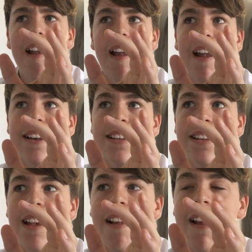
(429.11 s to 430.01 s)
and
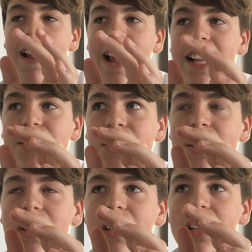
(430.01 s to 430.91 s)
it
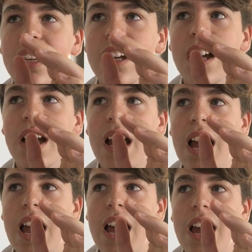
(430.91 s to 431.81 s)
took
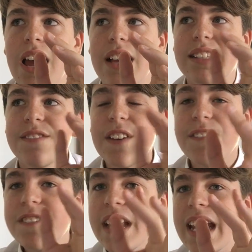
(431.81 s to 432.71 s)

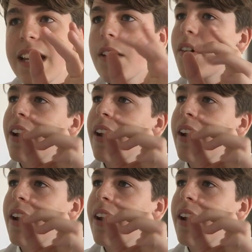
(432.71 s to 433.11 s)
15